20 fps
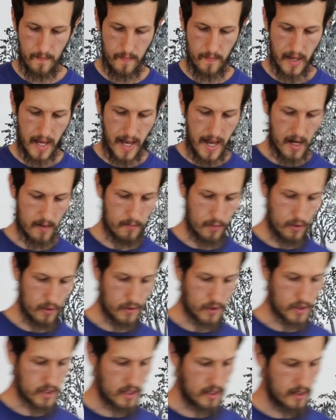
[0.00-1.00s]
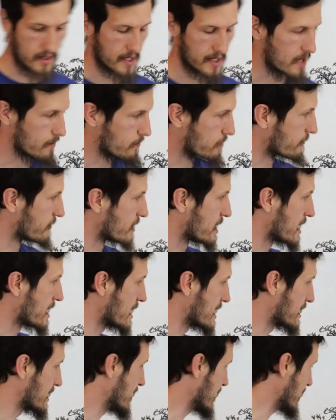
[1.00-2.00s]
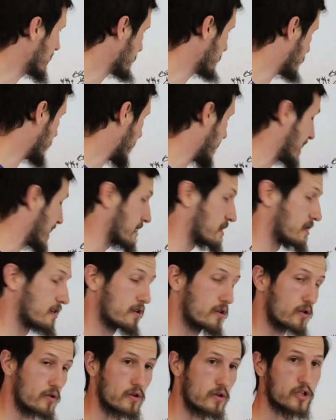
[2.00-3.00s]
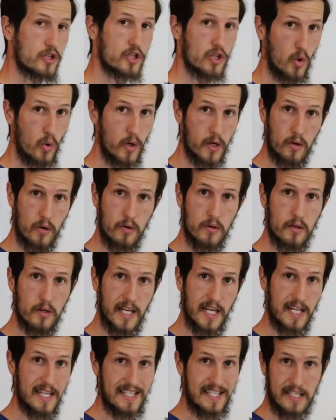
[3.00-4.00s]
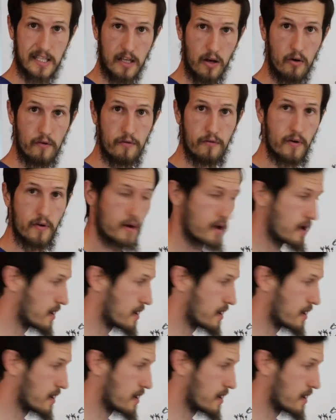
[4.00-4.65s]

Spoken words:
Animals can provide impact to the soil itself.